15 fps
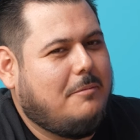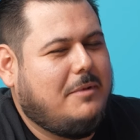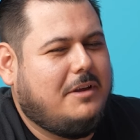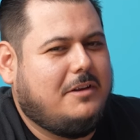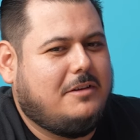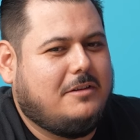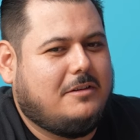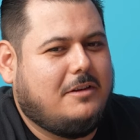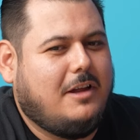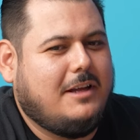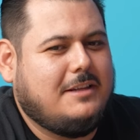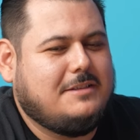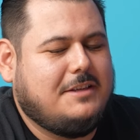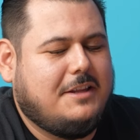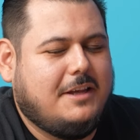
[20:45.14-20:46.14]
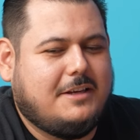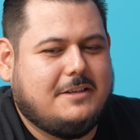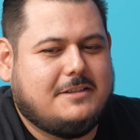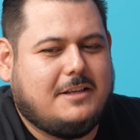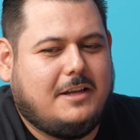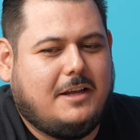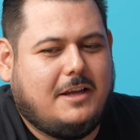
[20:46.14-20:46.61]
I mean, I can see that
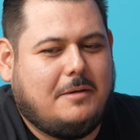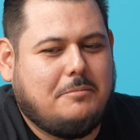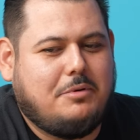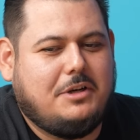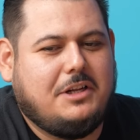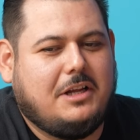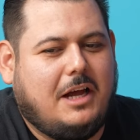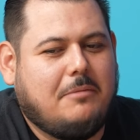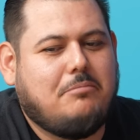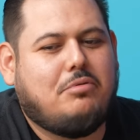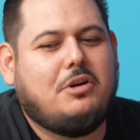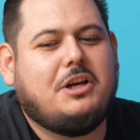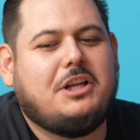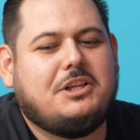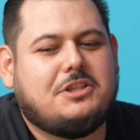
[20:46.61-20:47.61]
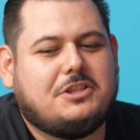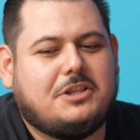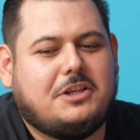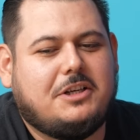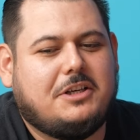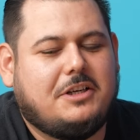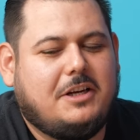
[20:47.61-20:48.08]
because like I'm pretty I'm pretty
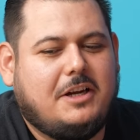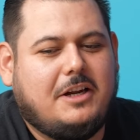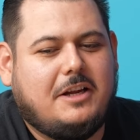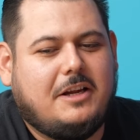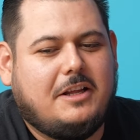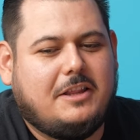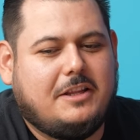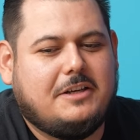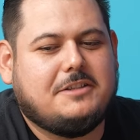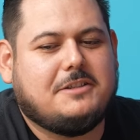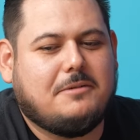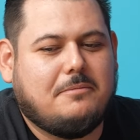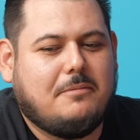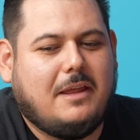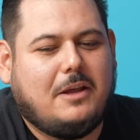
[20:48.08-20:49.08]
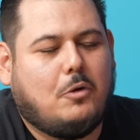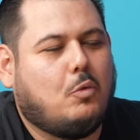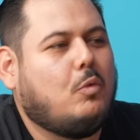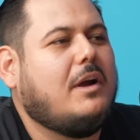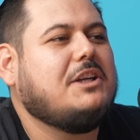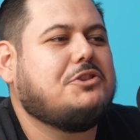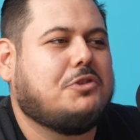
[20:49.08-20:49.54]
sure there's some like
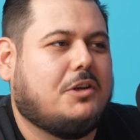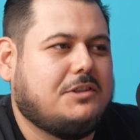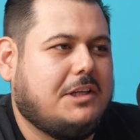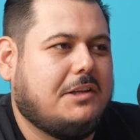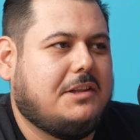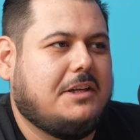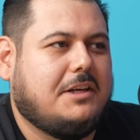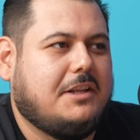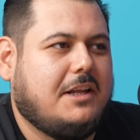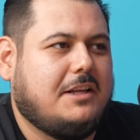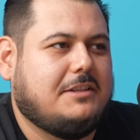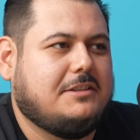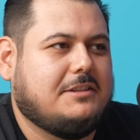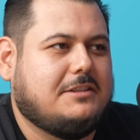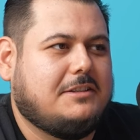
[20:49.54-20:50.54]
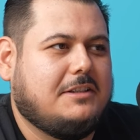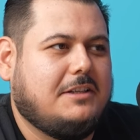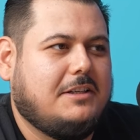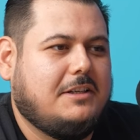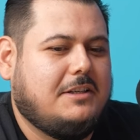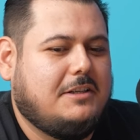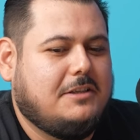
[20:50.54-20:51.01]
restaurants out there that just
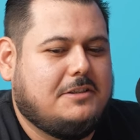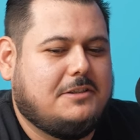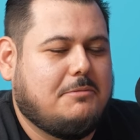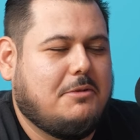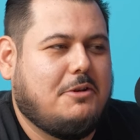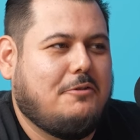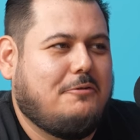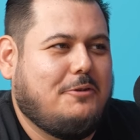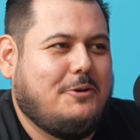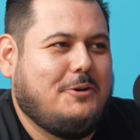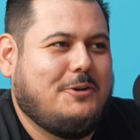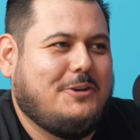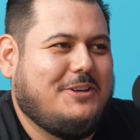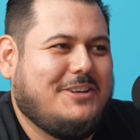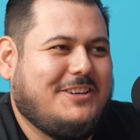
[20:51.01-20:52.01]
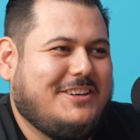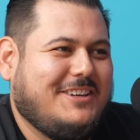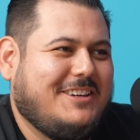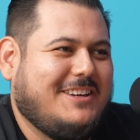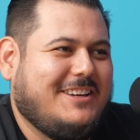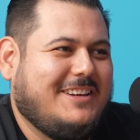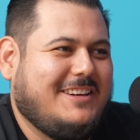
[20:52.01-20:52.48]
some of the food
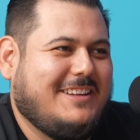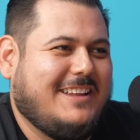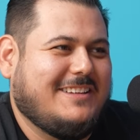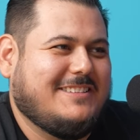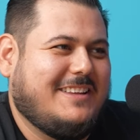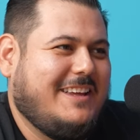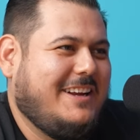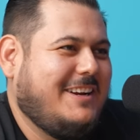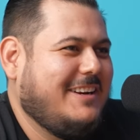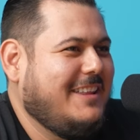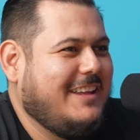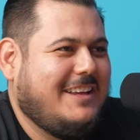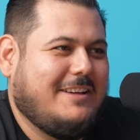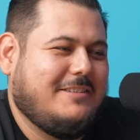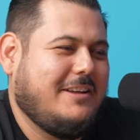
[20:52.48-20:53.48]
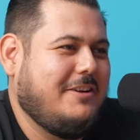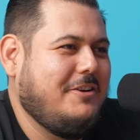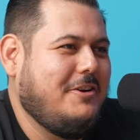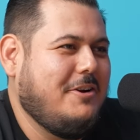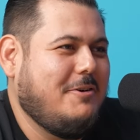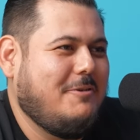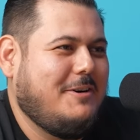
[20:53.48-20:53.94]
that's there they can like
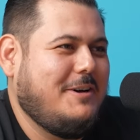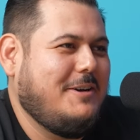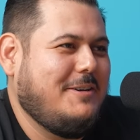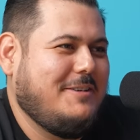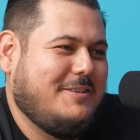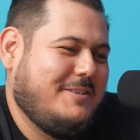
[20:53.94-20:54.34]
you know what